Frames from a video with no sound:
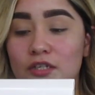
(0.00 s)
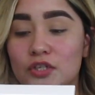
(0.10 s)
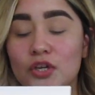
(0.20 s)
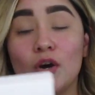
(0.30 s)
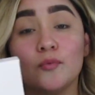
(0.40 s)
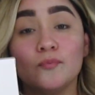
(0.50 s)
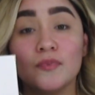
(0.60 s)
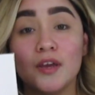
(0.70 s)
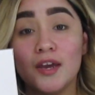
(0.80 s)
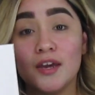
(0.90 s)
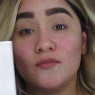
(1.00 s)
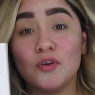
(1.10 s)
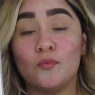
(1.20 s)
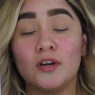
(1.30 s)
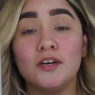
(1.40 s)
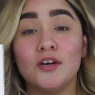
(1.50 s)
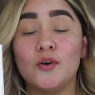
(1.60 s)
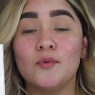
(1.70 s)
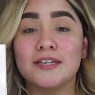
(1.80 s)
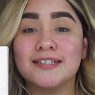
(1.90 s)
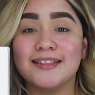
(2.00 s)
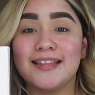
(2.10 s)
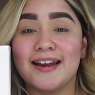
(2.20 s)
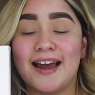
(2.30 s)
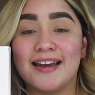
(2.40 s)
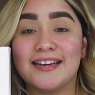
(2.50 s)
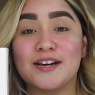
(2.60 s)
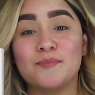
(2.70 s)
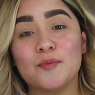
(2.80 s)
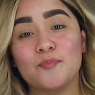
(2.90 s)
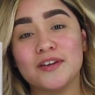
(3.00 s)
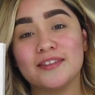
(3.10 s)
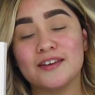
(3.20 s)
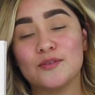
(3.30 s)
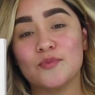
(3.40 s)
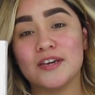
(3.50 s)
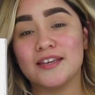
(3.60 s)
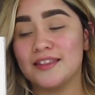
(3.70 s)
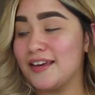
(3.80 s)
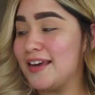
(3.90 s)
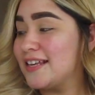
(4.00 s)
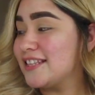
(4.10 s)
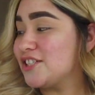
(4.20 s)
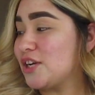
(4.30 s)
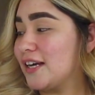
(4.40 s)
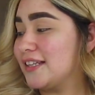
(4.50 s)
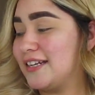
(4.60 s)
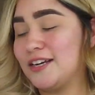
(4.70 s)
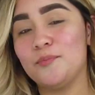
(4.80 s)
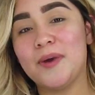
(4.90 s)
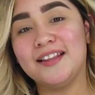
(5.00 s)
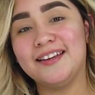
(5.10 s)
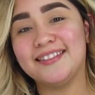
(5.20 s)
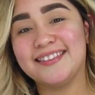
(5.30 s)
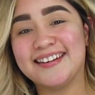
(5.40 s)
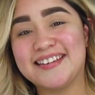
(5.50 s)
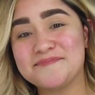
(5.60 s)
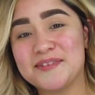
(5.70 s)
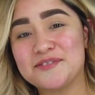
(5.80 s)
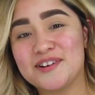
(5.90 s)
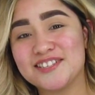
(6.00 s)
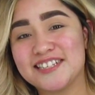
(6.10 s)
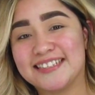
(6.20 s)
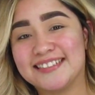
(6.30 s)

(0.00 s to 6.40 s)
So if you want to know what is it that I come up with the Jaclyn Hill palette, then keep on watching.